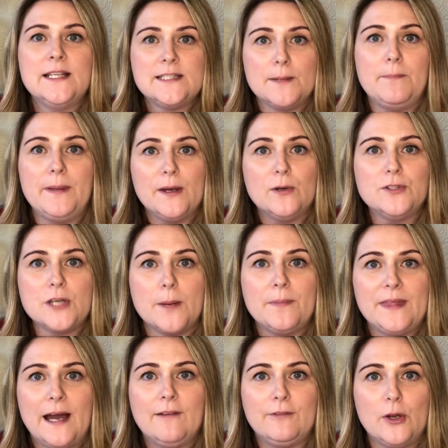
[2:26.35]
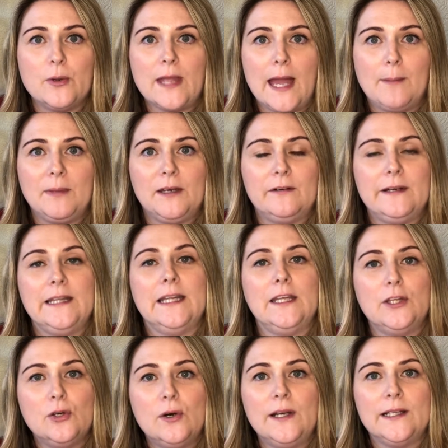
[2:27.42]
to build up that vocabulary that
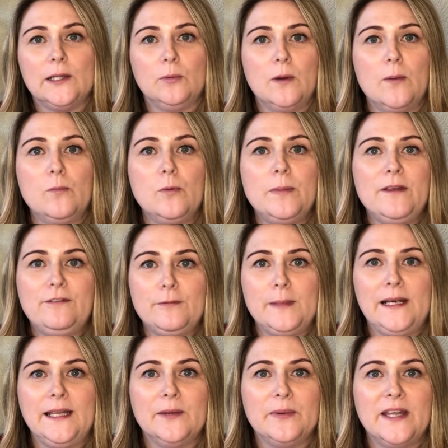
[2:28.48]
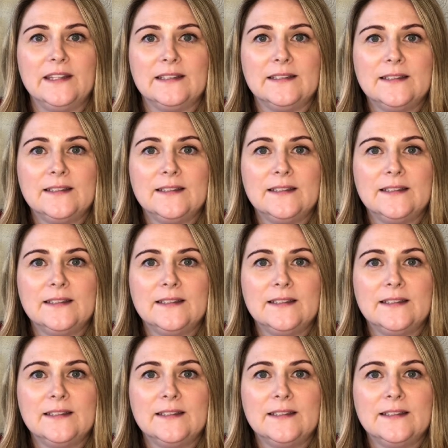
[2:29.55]
your little one will be familiar with.